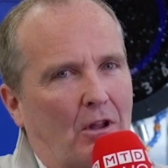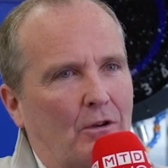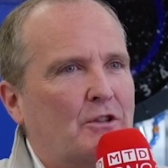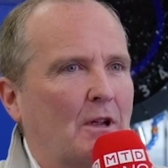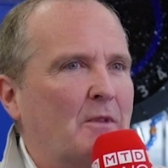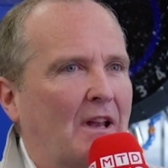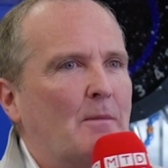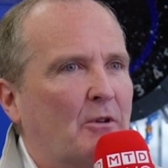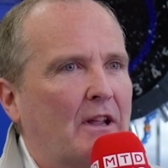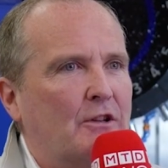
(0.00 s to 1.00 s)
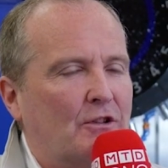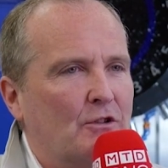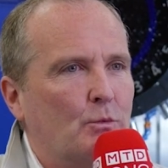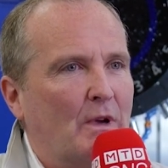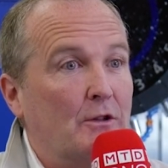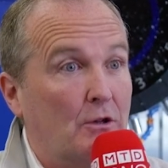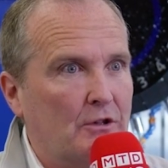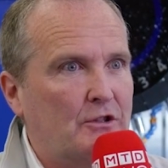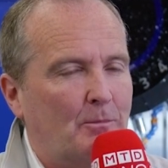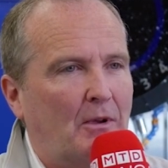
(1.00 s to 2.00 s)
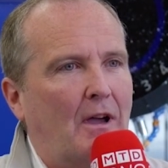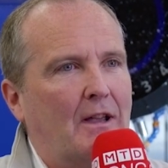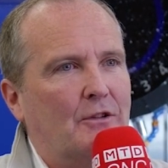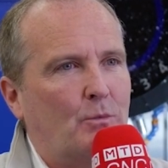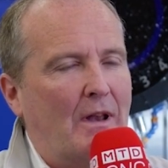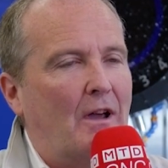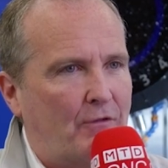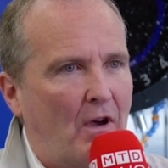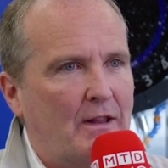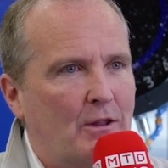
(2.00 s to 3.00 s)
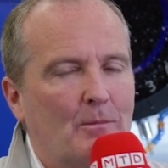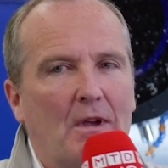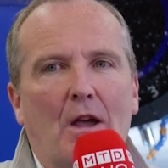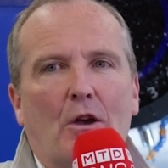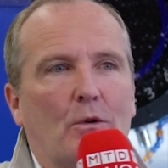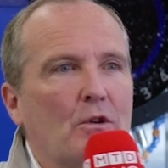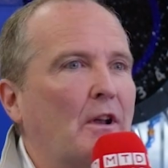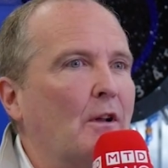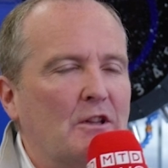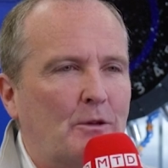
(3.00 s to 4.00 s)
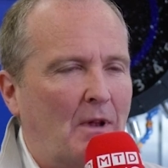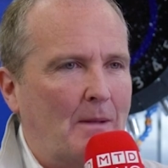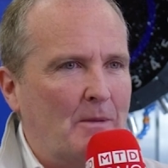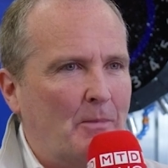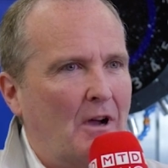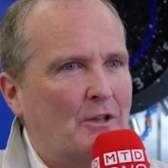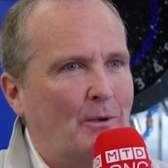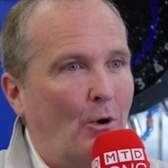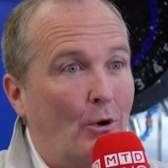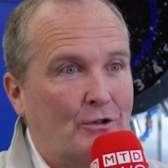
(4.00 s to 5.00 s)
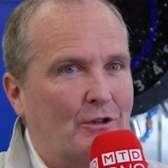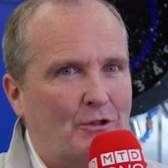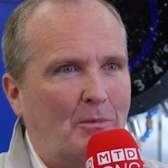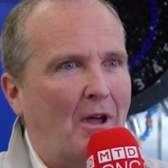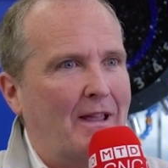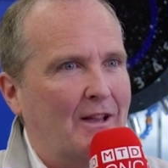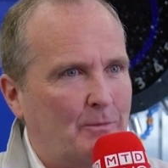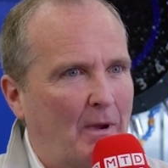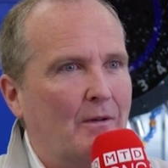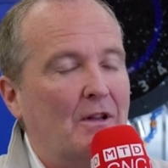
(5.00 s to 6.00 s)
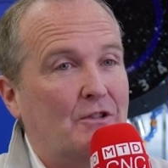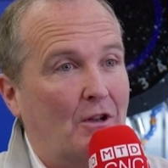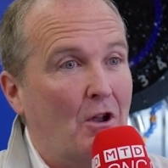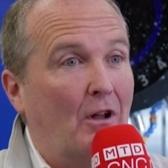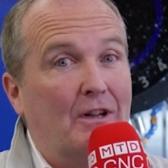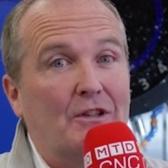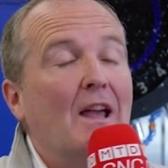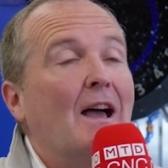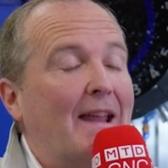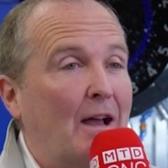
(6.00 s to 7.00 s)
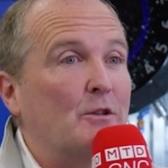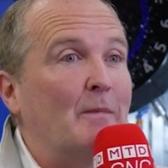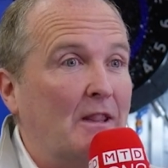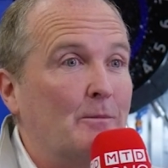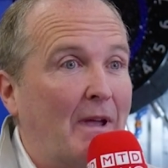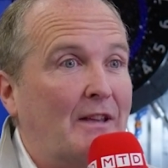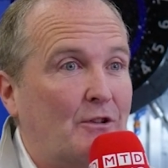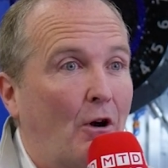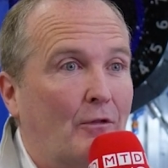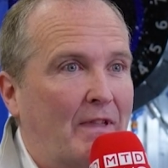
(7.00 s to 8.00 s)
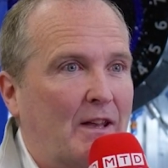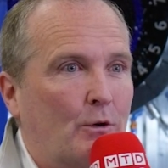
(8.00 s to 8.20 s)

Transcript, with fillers: long-term collaborations with good suppliers when I find them, who not only supply me parts but also supply experience and knowledge and how to make the best of that